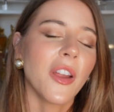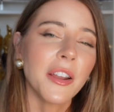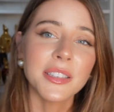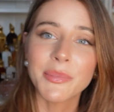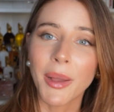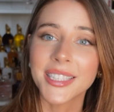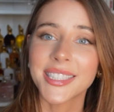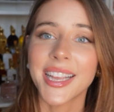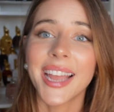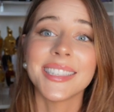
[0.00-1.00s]
Fragrance by
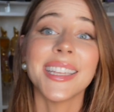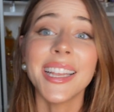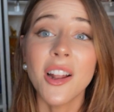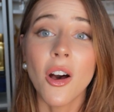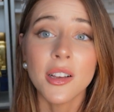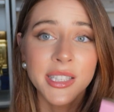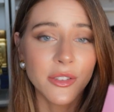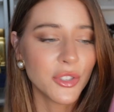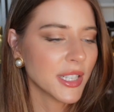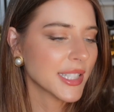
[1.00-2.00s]
CA did
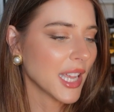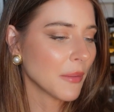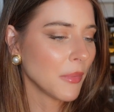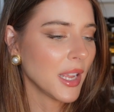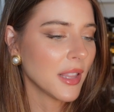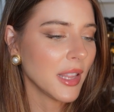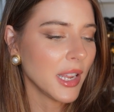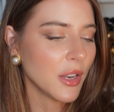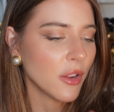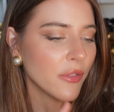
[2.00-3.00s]
also just send me
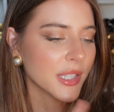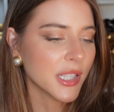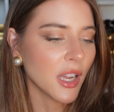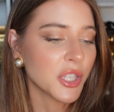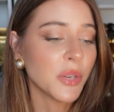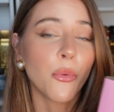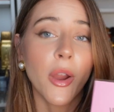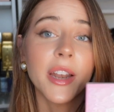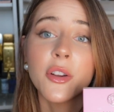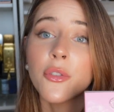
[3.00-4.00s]
the new Versace
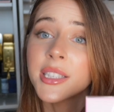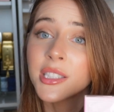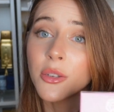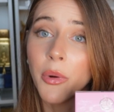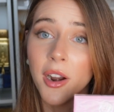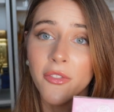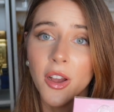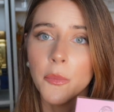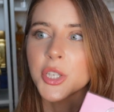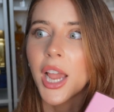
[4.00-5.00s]
Bright Crystal
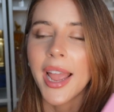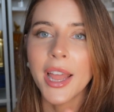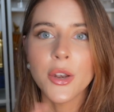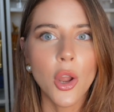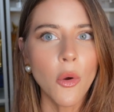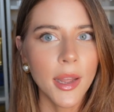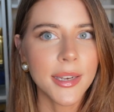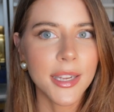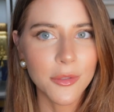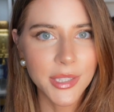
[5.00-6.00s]
Parfum, which I had no
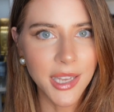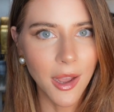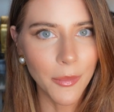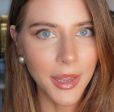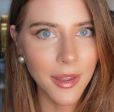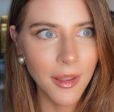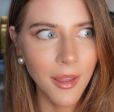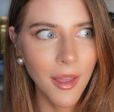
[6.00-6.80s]
idea was coming.